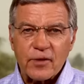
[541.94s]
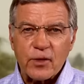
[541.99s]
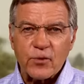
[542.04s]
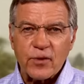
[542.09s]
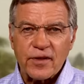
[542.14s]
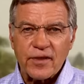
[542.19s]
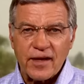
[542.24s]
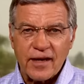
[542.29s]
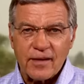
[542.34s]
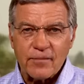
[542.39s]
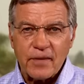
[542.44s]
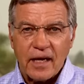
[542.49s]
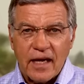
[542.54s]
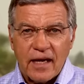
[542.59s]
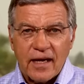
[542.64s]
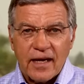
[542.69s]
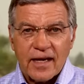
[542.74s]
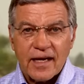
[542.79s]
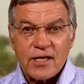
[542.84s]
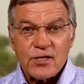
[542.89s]
with him.
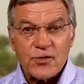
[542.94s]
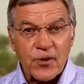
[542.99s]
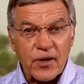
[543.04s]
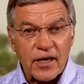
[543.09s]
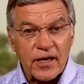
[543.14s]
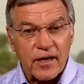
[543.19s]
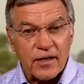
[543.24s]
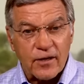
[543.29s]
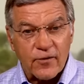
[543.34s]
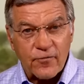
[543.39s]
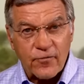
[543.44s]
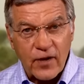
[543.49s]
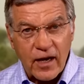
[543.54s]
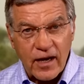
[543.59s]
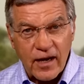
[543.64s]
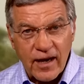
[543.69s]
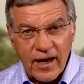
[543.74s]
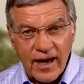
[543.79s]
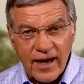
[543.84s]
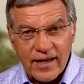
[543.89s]
He's really on the
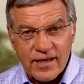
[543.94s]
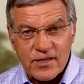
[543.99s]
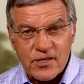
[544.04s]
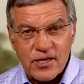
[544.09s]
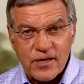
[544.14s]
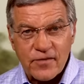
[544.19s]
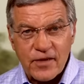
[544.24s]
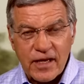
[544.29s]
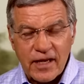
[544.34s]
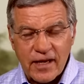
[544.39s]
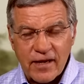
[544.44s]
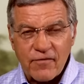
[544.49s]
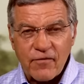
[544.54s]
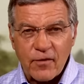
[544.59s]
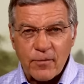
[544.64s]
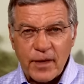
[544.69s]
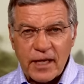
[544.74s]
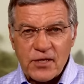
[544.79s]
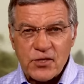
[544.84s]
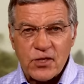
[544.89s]
front lines of the
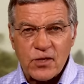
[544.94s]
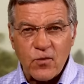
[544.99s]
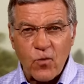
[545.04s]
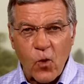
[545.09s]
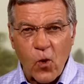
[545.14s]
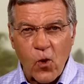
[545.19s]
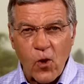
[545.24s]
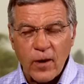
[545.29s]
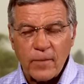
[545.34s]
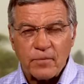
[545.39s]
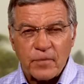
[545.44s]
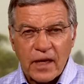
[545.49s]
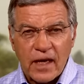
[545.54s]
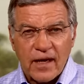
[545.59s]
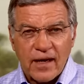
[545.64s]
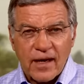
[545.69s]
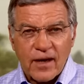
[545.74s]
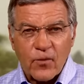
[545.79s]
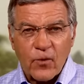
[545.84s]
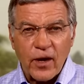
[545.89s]
information war.
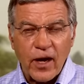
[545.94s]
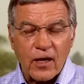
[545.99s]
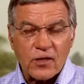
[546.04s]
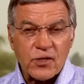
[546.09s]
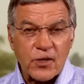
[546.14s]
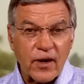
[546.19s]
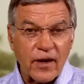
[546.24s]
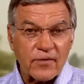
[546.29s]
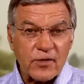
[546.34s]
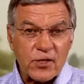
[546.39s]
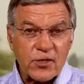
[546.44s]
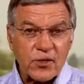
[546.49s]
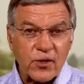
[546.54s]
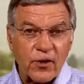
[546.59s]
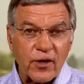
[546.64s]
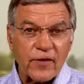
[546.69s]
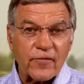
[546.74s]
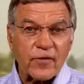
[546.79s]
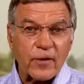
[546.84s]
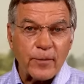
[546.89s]
We also have a
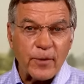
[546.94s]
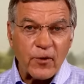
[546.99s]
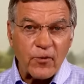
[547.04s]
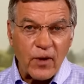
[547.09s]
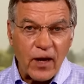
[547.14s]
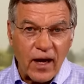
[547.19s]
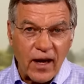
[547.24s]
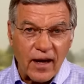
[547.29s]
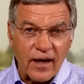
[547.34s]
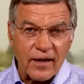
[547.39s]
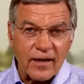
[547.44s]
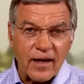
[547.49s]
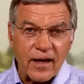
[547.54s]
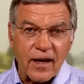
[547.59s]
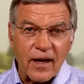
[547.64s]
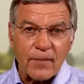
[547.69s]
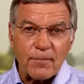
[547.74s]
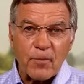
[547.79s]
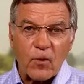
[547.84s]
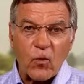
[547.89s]
story from Iran.
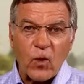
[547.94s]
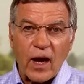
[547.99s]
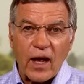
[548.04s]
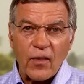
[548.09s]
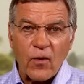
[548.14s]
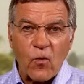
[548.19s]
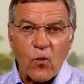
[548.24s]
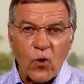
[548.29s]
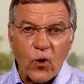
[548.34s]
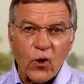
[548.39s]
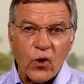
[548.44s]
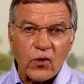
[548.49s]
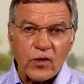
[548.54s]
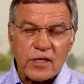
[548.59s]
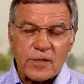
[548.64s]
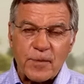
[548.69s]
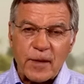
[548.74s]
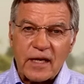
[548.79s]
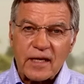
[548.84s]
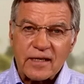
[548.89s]
While the world
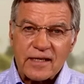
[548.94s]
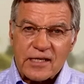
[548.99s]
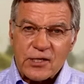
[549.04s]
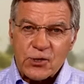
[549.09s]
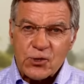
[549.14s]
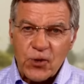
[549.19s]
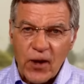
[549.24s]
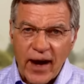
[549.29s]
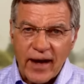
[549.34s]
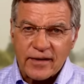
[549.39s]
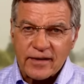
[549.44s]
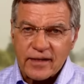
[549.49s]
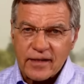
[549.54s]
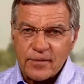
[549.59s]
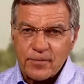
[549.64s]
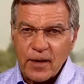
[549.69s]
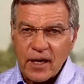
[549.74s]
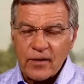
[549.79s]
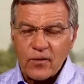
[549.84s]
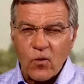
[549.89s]
is being
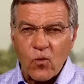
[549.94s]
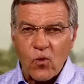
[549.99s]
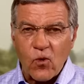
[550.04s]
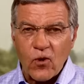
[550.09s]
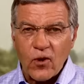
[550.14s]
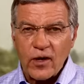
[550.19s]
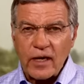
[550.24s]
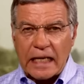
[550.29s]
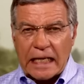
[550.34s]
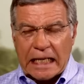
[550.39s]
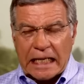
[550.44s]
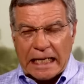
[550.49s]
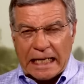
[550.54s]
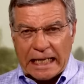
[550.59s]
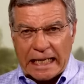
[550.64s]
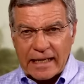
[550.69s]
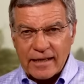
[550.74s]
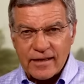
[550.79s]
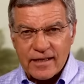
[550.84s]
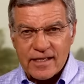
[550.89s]
distracted by the war
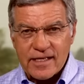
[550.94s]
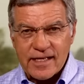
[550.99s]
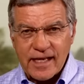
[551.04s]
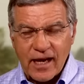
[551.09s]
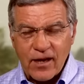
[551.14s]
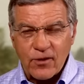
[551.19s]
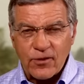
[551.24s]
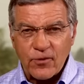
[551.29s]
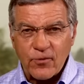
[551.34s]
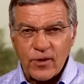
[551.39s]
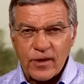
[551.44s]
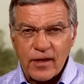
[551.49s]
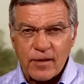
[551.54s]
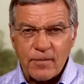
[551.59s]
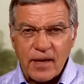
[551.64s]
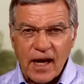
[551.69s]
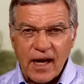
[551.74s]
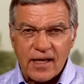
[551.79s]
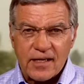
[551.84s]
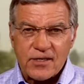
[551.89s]
in the south with
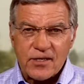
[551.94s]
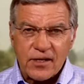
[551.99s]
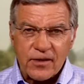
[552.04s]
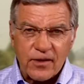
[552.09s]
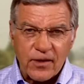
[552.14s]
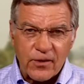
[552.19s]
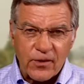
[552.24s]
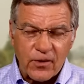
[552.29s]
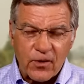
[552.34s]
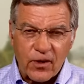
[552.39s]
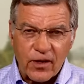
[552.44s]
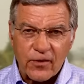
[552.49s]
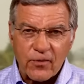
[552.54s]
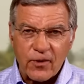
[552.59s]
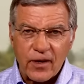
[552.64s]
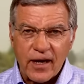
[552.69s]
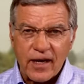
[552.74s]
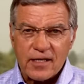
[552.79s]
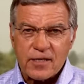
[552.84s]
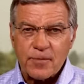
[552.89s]
Hamas and the north
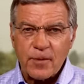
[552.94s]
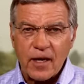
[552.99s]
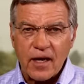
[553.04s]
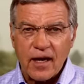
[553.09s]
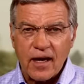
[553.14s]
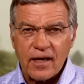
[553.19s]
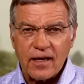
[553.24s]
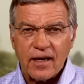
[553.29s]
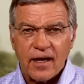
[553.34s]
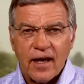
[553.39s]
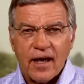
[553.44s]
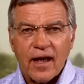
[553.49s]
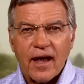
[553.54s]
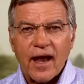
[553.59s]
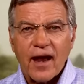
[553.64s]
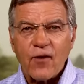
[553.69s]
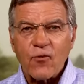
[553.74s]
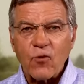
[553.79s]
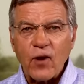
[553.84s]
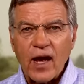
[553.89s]
with Hezbollah,
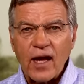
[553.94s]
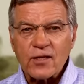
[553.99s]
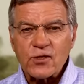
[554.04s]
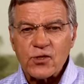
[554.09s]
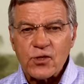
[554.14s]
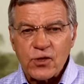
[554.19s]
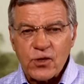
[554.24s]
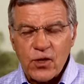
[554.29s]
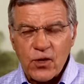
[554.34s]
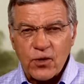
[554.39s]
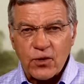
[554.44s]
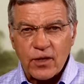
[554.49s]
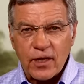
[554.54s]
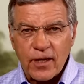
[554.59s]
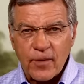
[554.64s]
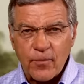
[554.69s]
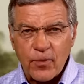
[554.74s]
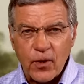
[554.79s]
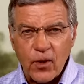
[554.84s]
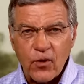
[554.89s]
Iran's
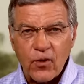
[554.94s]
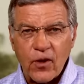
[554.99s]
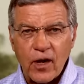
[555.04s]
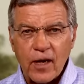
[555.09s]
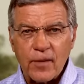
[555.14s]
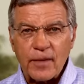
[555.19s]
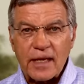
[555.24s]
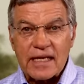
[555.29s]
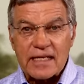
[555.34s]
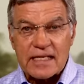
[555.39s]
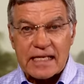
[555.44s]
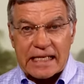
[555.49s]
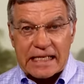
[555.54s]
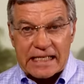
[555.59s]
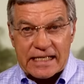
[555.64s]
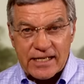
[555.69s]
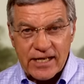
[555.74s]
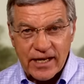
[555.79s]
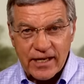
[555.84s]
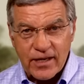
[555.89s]
nuclear program is
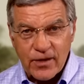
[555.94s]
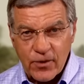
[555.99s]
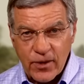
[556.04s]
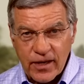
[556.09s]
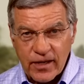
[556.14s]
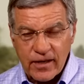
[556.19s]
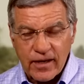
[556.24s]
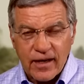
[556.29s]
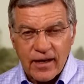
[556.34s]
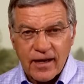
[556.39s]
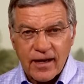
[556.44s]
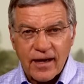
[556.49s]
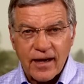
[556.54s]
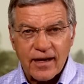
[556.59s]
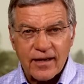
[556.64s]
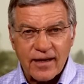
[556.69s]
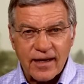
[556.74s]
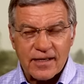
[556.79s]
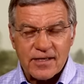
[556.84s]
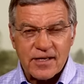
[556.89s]
continuing,
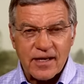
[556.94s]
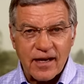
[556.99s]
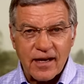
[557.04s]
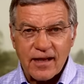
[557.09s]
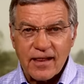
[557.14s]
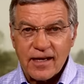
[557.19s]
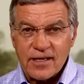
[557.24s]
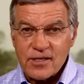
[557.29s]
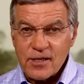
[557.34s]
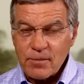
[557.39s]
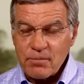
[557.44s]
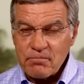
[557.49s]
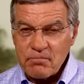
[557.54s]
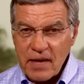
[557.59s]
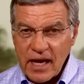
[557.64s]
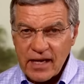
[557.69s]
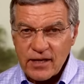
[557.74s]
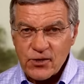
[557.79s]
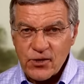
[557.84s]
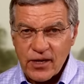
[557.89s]
and that's a
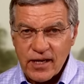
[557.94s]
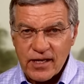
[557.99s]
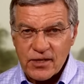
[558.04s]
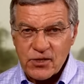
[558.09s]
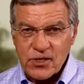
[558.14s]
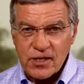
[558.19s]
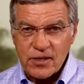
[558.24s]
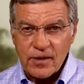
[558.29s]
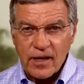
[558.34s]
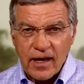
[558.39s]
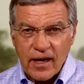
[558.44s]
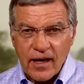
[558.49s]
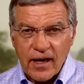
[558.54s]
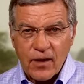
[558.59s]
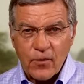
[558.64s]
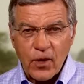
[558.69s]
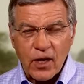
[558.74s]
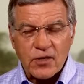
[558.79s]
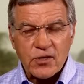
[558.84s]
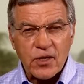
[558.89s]
major issue.
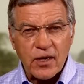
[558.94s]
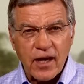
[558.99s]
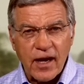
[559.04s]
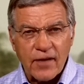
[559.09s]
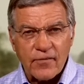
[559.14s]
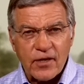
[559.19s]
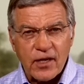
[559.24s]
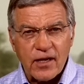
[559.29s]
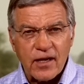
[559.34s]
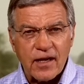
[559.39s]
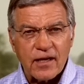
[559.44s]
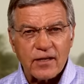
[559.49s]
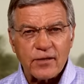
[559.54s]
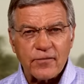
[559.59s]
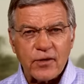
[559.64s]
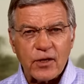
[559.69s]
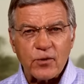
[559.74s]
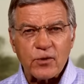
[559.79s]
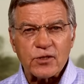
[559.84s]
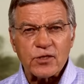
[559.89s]
We also have an
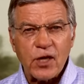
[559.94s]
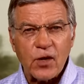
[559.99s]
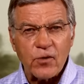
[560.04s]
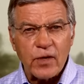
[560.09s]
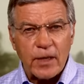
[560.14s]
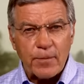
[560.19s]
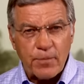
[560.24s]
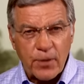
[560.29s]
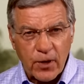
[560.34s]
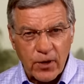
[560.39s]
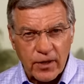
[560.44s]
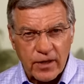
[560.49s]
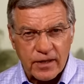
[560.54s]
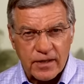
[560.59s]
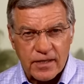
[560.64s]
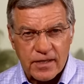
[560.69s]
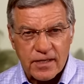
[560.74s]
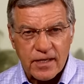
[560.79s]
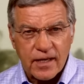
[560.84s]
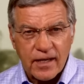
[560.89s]
interview with Tony
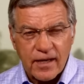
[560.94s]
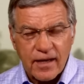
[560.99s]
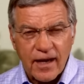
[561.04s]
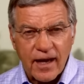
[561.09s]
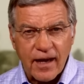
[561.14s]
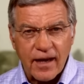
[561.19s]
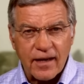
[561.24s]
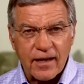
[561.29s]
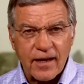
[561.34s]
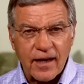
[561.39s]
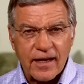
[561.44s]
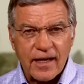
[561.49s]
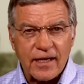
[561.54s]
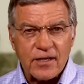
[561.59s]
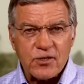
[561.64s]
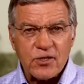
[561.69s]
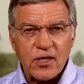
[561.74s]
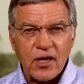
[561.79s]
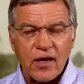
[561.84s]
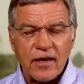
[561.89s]
Perkins, and
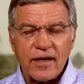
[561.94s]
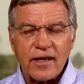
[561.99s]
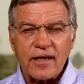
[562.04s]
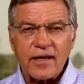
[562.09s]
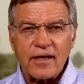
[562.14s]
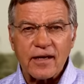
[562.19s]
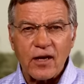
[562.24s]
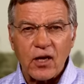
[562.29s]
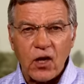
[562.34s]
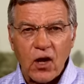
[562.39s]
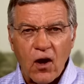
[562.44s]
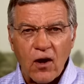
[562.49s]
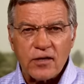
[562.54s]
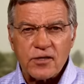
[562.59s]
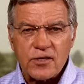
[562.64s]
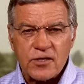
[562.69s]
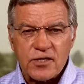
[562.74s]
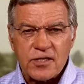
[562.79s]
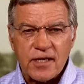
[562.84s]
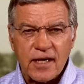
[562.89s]
he's talking in a
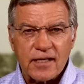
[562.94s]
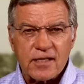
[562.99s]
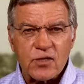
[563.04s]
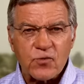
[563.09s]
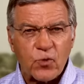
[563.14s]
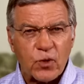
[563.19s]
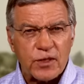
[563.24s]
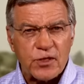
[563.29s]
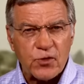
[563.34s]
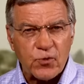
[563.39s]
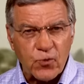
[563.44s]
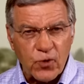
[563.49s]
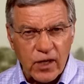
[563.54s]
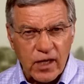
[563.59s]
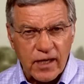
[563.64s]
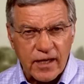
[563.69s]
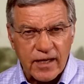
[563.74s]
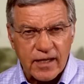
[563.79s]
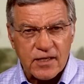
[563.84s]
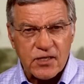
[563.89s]
larger sense what's
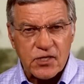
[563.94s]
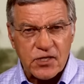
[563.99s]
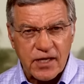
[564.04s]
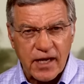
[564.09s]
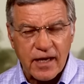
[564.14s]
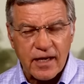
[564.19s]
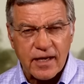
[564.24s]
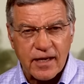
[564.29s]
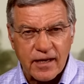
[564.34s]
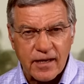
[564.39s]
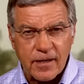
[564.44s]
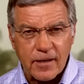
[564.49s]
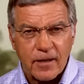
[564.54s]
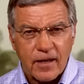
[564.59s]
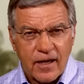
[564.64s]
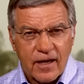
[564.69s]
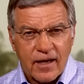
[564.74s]
really at stake here.